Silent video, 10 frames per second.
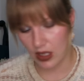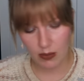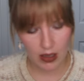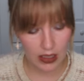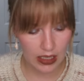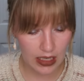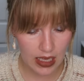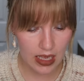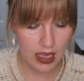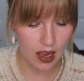thinking about getting
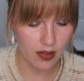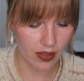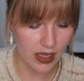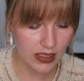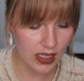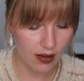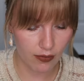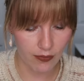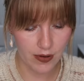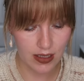it, unless
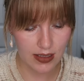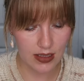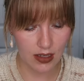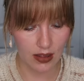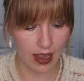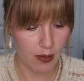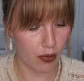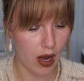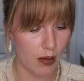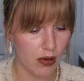they've fixed that
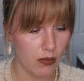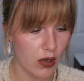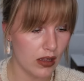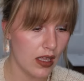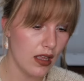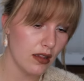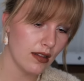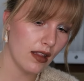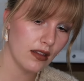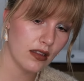problem with it
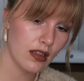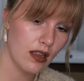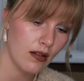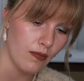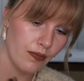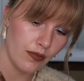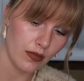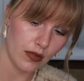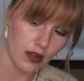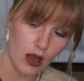since
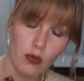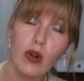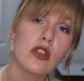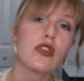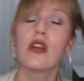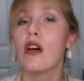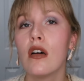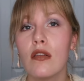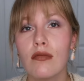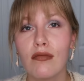
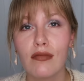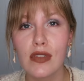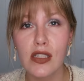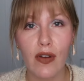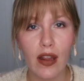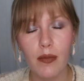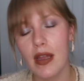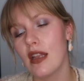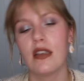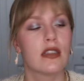original
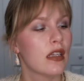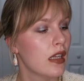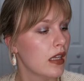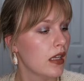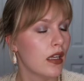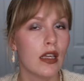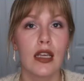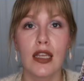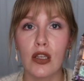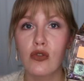development,
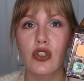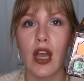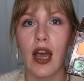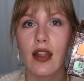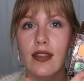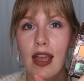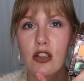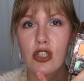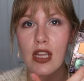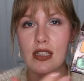huge con.
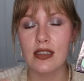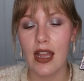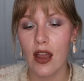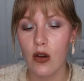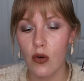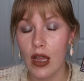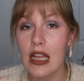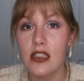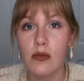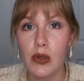That shade is now,
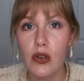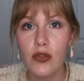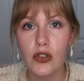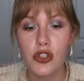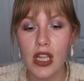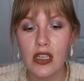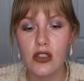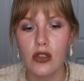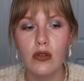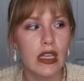it's a beautiful shade
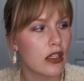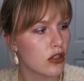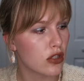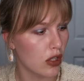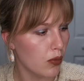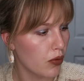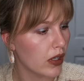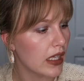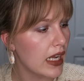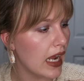too. Like, it's so
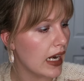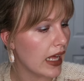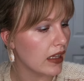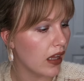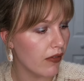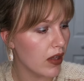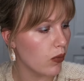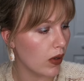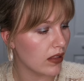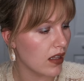pretty and I love it
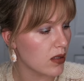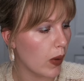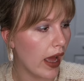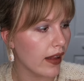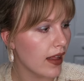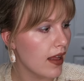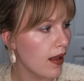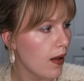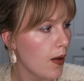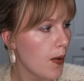with this palette.